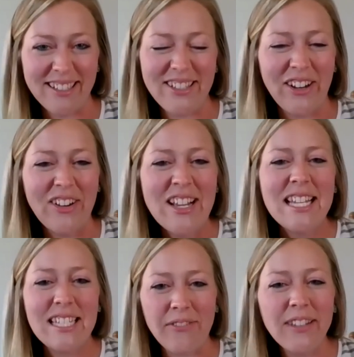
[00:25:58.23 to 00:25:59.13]
So
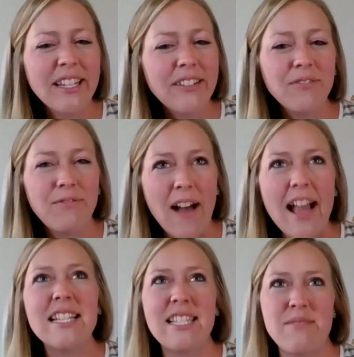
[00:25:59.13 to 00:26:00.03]
definitely
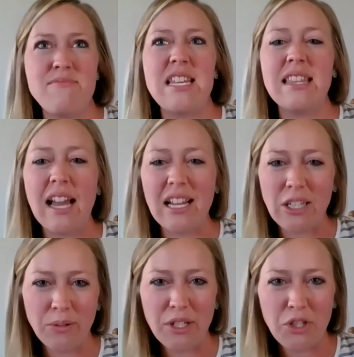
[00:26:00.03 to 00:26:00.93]
find something that
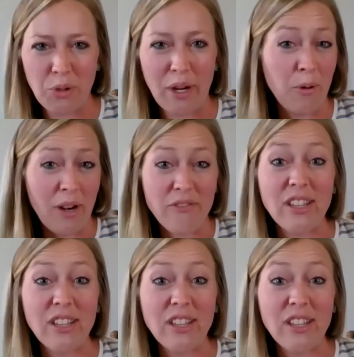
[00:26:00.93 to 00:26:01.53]
you enjoy, whatever